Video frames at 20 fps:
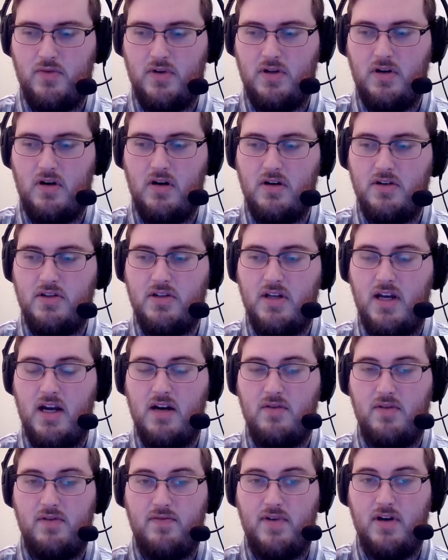regards to
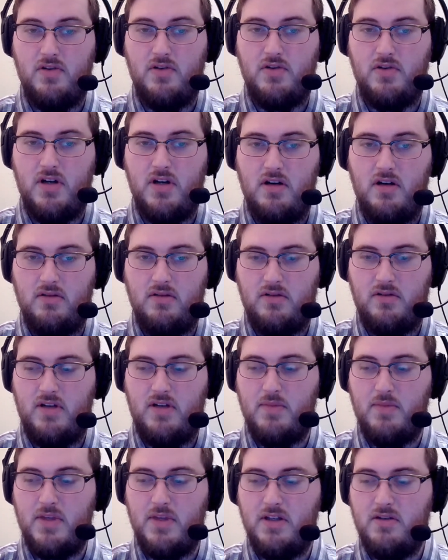Henry Fairchild's
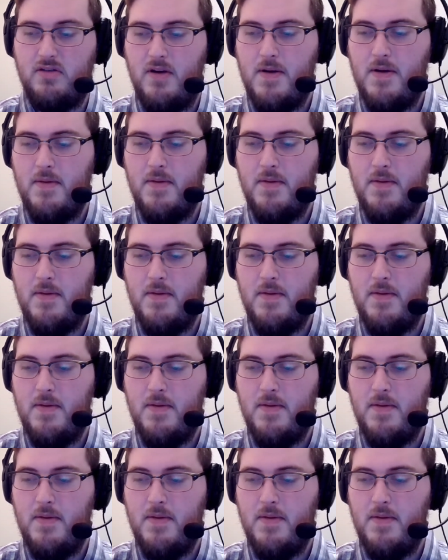statements.